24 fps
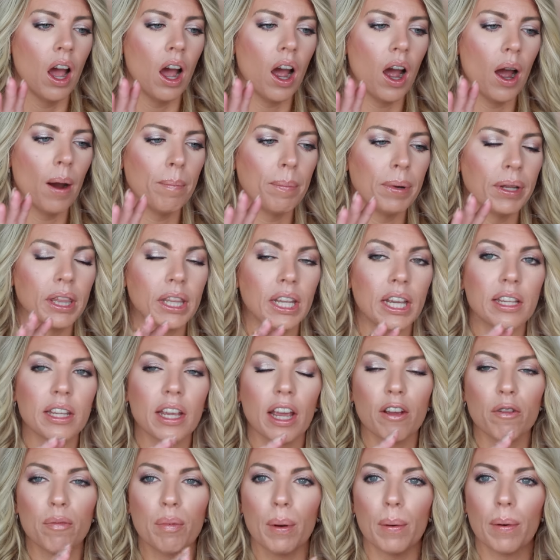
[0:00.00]
But this
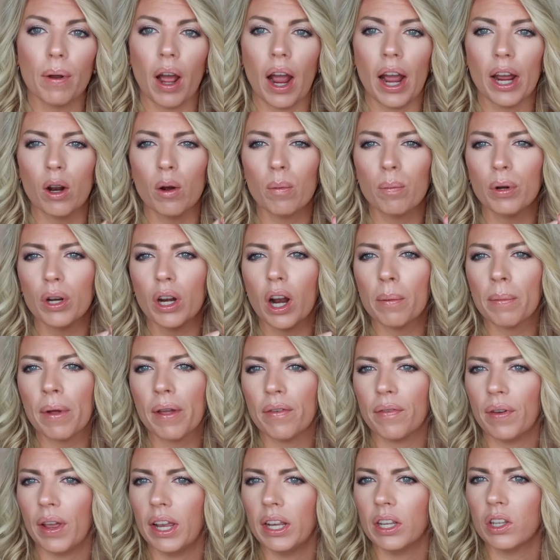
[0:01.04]
I don't put it on
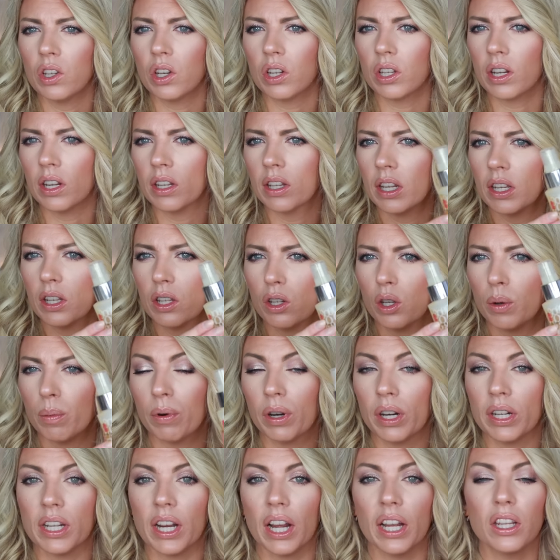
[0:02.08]
my face just because it's
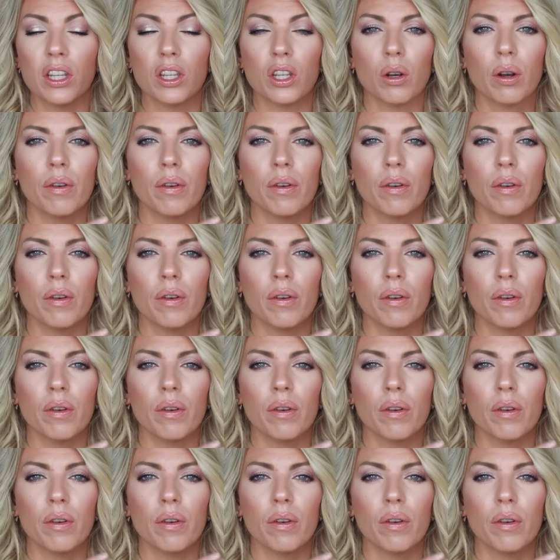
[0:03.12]
super intense.